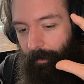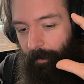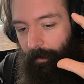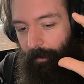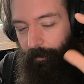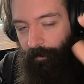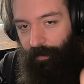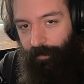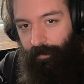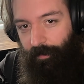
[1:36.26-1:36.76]

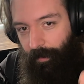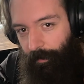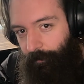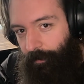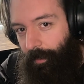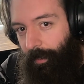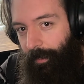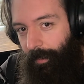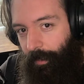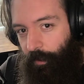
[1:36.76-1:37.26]
this seems
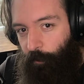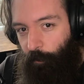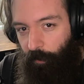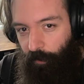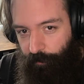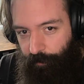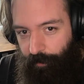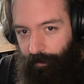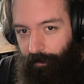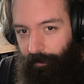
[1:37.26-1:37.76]
like he's
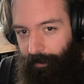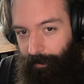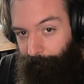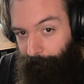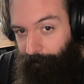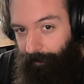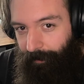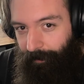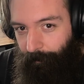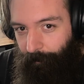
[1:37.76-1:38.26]
personally
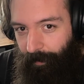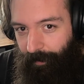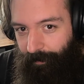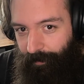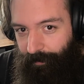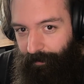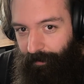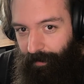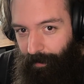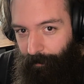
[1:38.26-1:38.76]
offended by
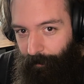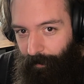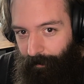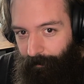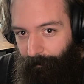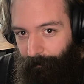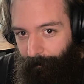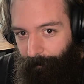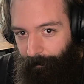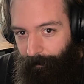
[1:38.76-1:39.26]
this statement.
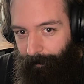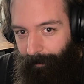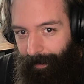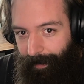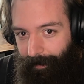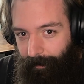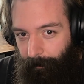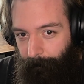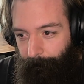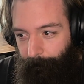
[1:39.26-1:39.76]

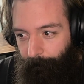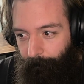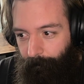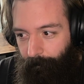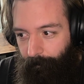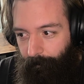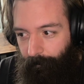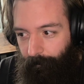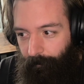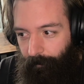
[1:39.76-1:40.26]
Like
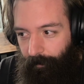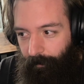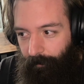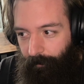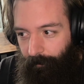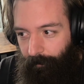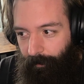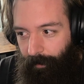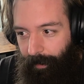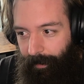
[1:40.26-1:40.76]

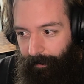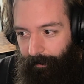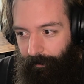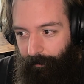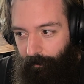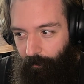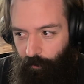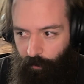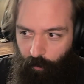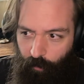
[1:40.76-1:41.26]

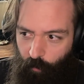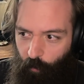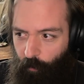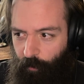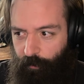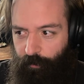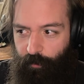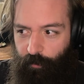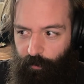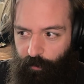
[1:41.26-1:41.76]
Doug
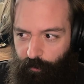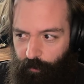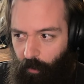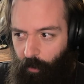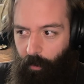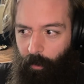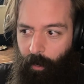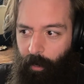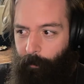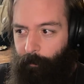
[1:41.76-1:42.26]
Wilson is
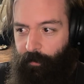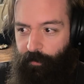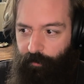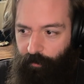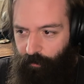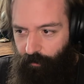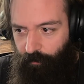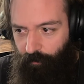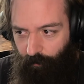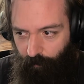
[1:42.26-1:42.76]

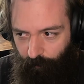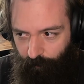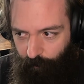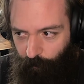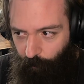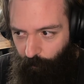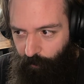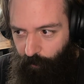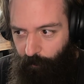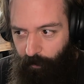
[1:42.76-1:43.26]
oppositional
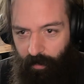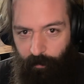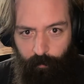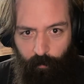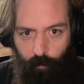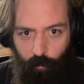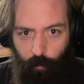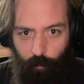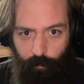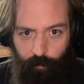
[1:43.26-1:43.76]
towards people
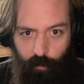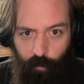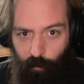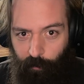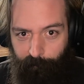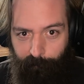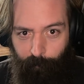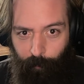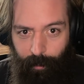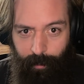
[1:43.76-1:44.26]
who are too
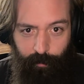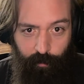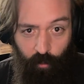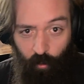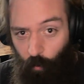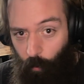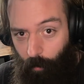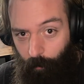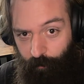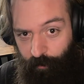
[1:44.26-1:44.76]
afraid to,
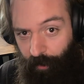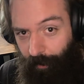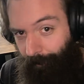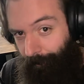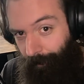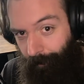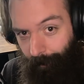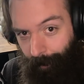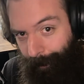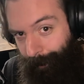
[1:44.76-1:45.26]
quote, tell
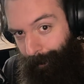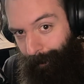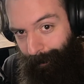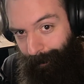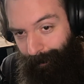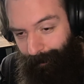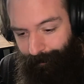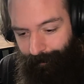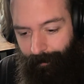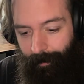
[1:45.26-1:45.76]
it like it
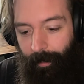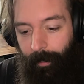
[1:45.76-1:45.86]
is.